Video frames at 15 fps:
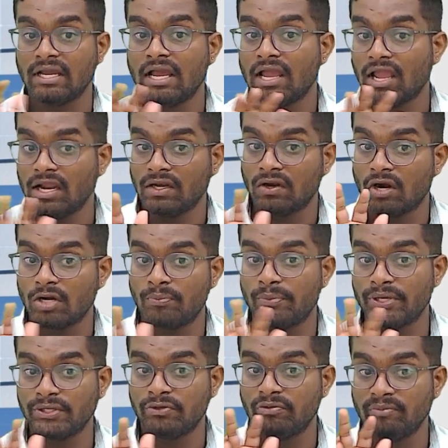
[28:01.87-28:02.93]
I will not
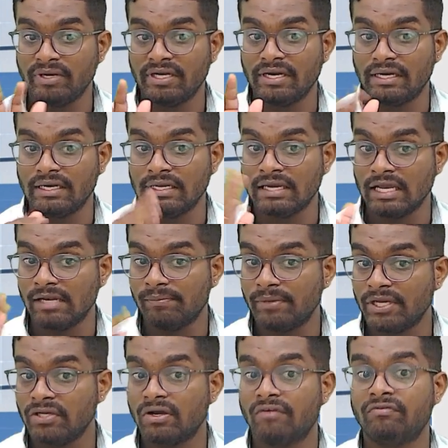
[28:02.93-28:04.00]
pay you immediately, I will
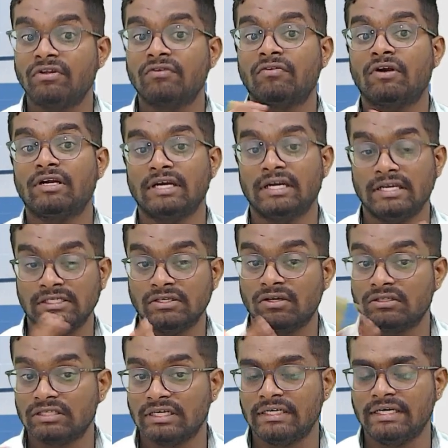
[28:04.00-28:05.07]
pay you after 40 days or
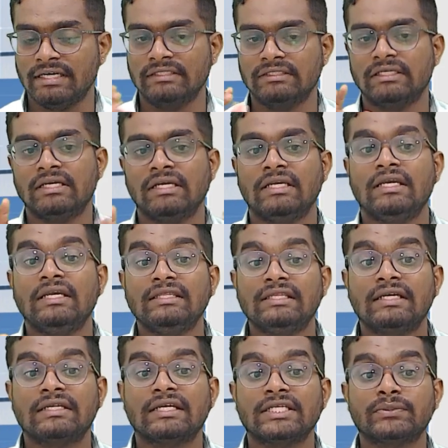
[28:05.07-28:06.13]
30 days. In
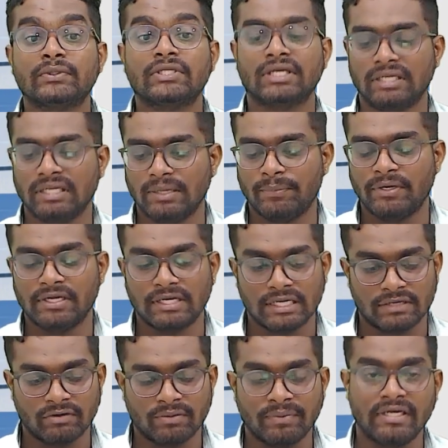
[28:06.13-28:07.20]
that case, working capital
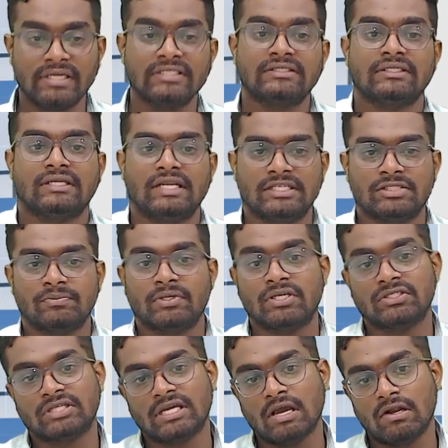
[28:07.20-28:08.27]
requirement is less
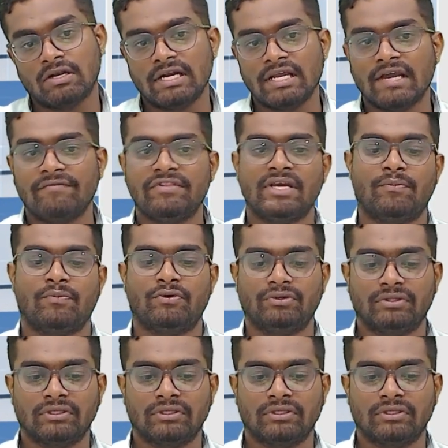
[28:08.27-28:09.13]
because I already have the amount.